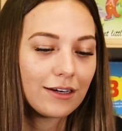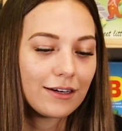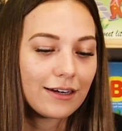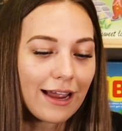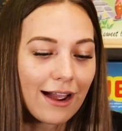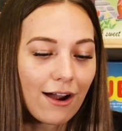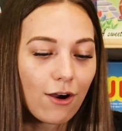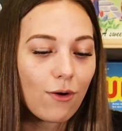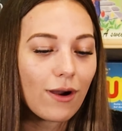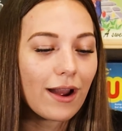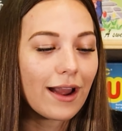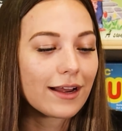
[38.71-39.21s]

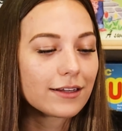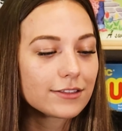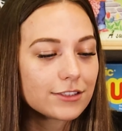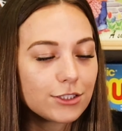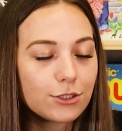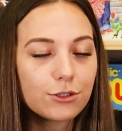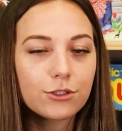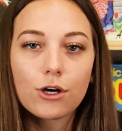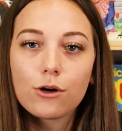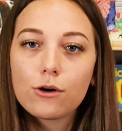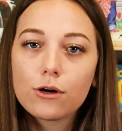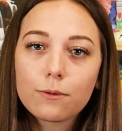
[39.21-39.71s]
Now, as
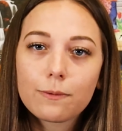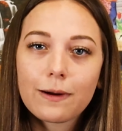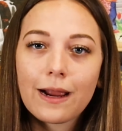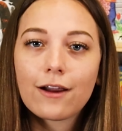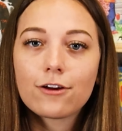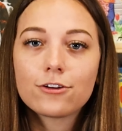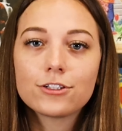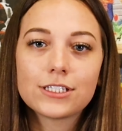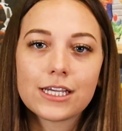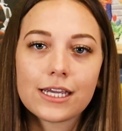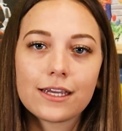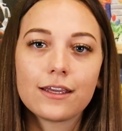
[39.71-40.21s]
you go
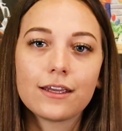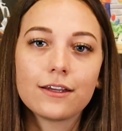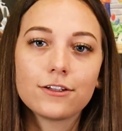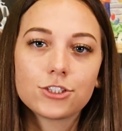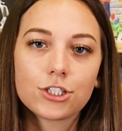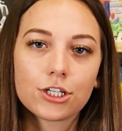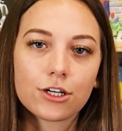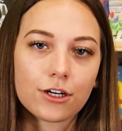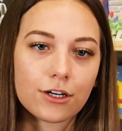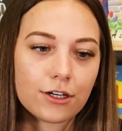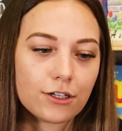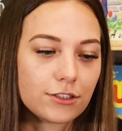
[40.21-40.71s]
around taking
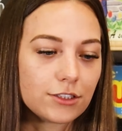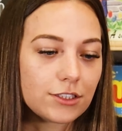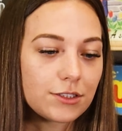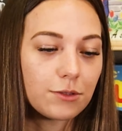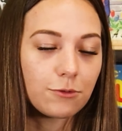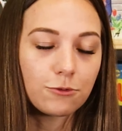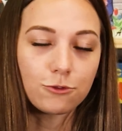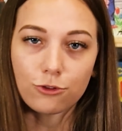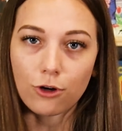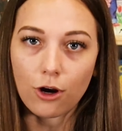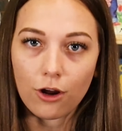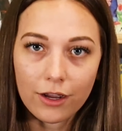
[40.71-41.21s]
turns
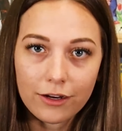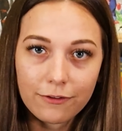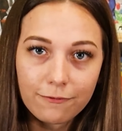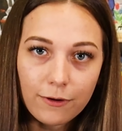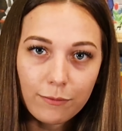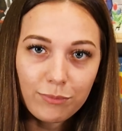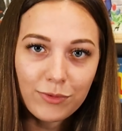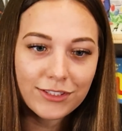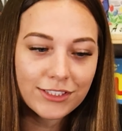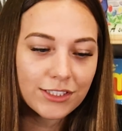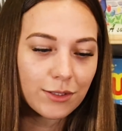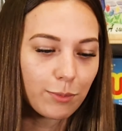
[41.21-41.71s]
drawing
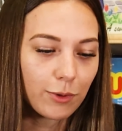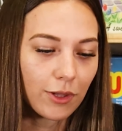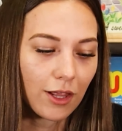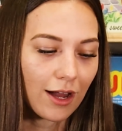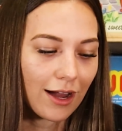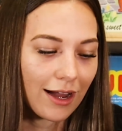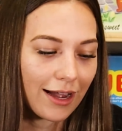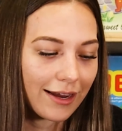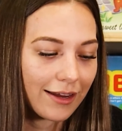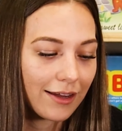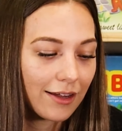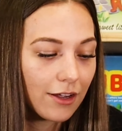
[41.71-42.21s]
from the
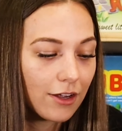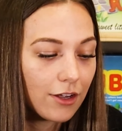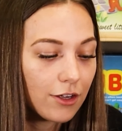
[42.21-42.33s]
supply,